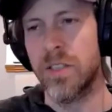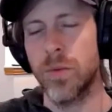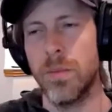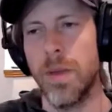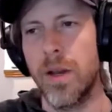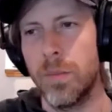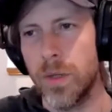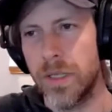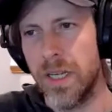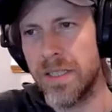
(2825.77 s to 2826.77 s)
Because what
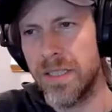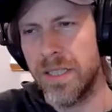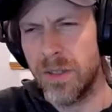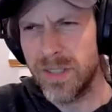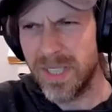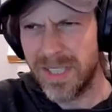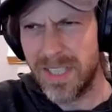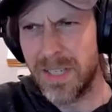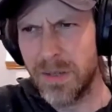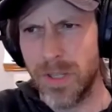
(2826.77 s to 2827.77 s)
Matterport does is they use this
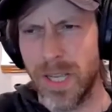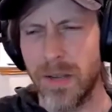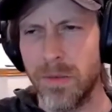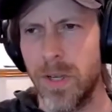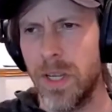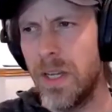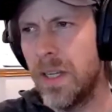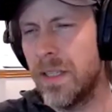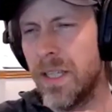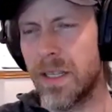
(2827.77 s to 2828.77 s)
thing where they have
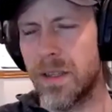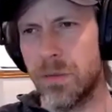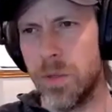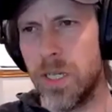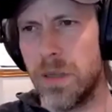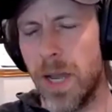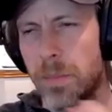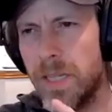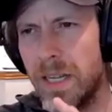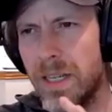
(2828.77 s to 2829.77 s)
like 3D
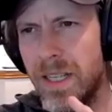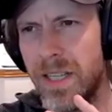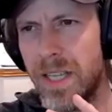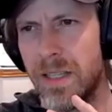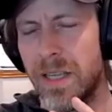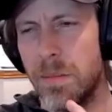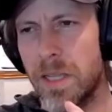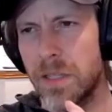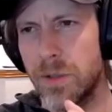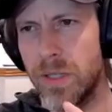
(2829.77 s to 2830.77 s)
map data, and they
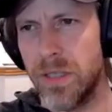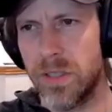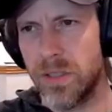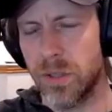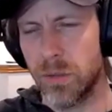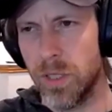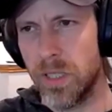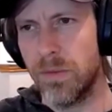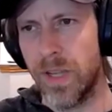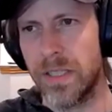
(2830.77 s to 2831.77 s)
make the transitions look
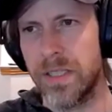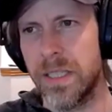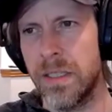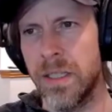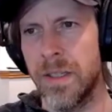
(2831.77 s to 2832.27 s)
really fancy,